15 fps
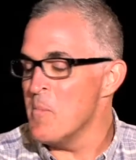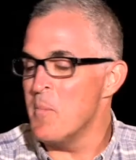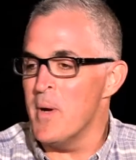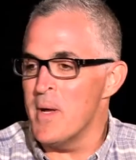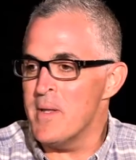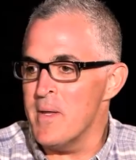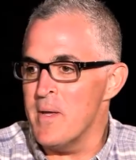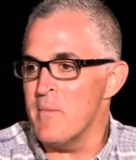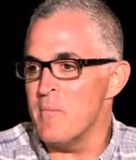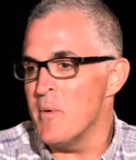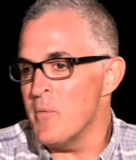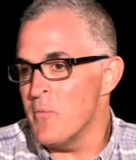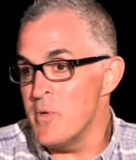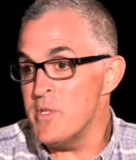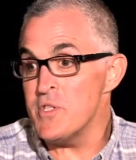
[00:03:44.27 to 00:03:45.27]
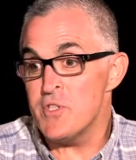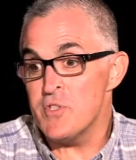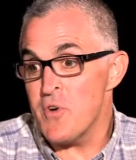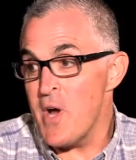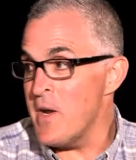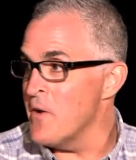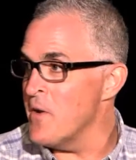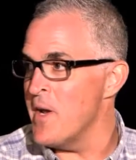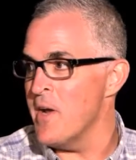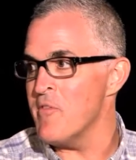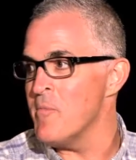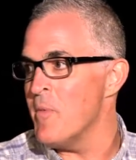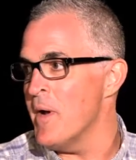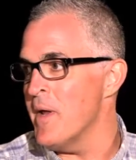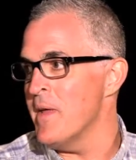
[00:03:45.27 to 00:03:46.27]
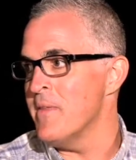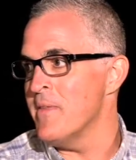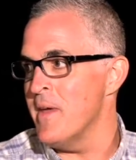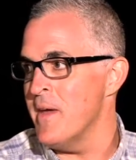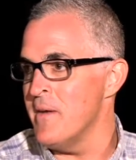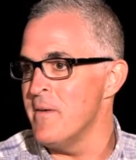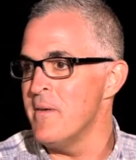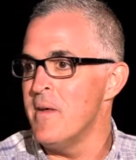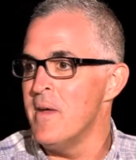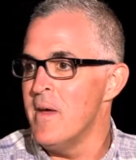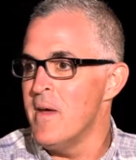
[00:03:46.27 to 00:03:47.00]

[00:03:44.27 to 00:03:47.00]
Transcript: But we just tried it on everybody, and then